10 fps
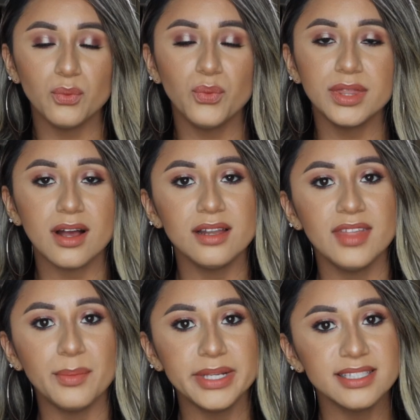With all of
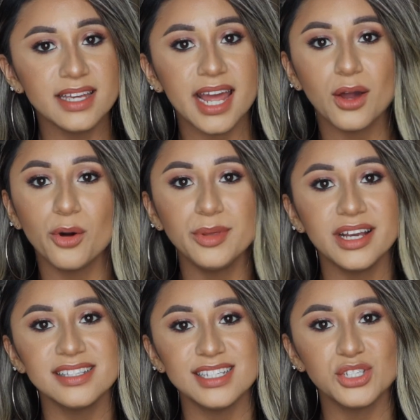that being said, I hope you
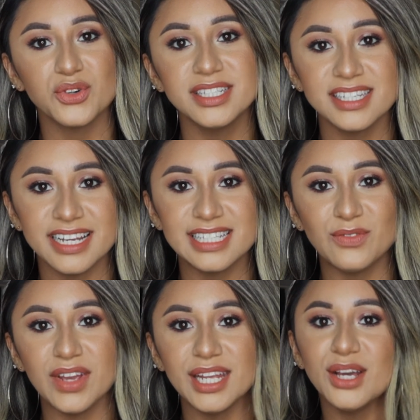guys enjoyed today's
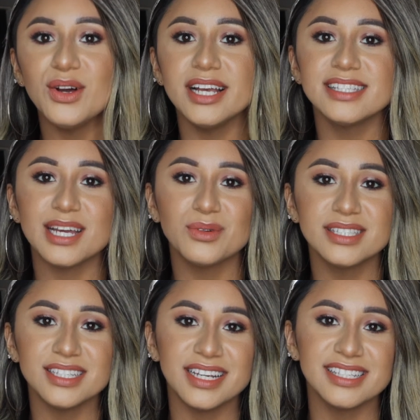video and I will
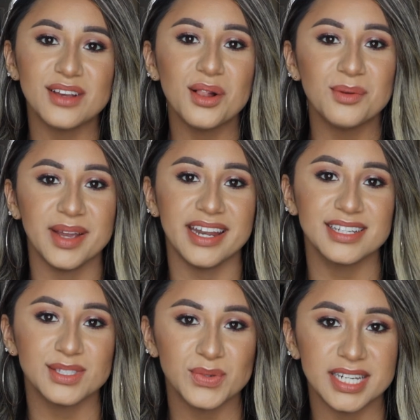see you guys all in my
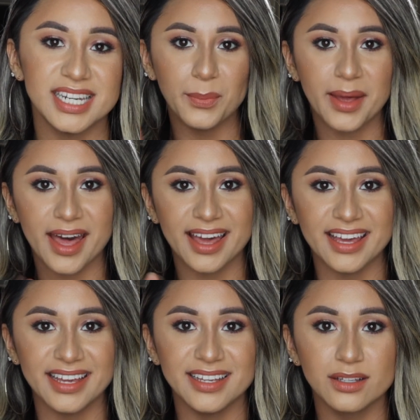next one. Bye.